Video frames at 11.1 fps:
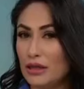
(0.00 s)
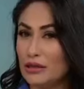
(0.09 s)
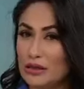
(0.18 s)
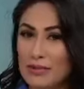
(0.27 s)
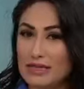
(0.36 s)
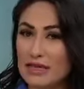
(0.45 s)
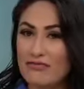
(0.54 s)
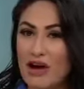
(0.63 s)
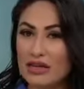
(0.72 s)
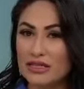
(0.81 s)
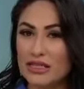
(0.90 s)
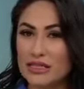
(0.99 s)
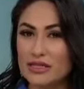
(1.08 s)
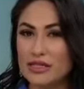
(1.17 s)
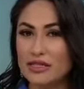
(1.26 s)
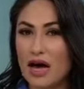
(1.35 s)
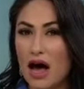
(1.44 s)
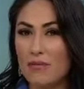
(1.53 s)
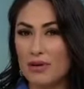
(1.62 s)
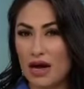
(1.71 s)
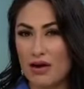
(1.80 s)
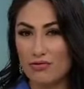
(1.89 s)
Domestic violence is a
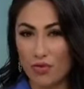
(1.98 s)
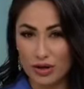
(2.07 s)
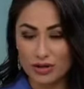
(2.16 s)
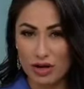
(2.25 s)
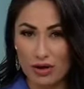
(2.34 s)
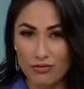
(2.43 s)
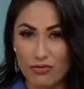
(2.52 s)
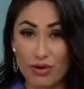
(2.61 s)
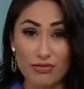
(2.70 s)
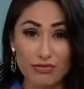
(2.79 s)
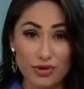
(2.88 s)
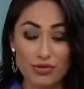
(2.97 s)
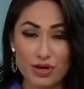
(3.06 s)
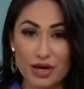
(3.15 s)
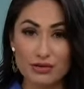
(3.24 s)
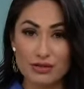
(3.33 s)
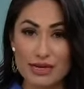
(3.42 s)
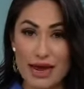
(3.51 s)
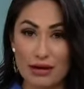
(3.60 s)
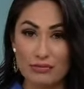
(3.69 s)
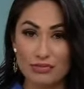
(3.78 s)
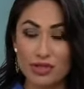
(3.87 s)
topic I've worked on for a few years
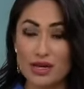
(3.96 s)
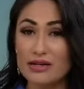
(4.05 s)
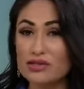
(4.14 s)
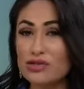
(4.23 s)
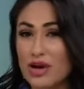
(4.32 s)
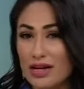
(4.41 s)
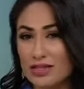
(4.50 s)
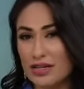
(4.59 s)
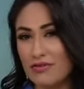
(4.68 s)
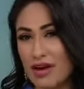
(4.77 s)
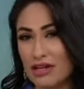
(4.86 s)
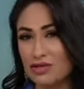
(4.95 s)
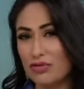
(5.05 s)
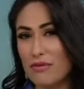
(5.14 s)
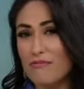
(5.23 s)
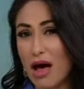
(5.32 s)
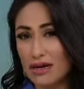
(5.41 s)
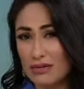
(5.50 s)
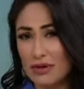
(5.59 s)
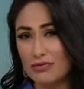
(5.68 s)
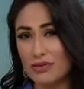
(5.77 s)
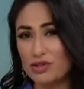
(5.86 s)
now. Today's tragic events remind
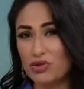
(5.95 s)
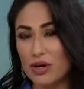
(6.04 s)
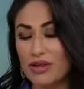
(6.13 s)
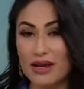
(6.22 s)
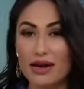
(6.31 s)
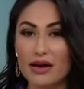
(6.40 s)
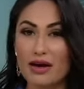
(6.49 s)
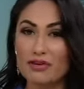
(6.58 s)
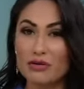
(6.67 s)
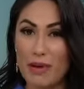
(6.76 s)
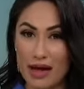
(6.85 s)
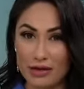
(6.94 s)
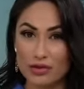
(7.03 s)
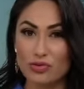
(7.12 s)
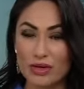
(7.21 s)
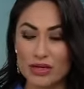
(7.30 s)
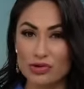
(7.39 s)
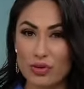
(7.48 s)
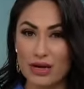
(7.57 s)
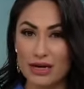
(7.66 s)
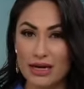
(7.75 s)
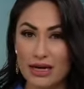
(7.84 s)
me of a story that I covered back in 2020.